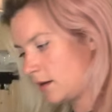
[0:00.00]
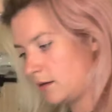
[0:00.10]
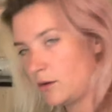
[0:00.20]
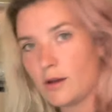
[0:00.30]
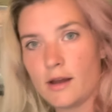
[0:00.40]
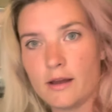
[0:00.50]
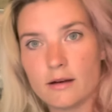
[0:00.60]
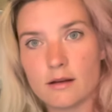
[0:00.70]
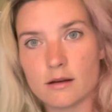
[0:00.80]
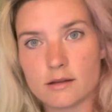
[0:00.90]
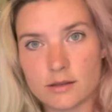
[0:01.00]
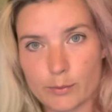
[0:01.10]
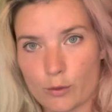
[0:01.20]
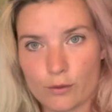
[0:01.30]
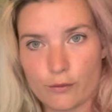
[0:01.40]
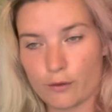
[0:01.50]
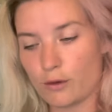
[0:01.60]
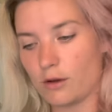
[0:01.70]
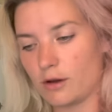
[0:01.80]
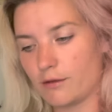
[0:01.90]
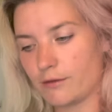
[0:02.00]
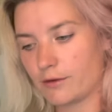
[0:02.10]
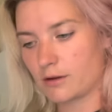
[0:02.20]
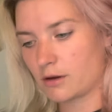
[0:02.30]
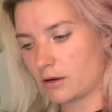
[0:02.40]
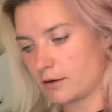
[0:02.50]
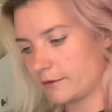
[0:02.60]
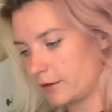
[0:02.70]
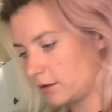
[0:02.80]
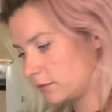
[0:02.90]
you add a spoonful of coffee.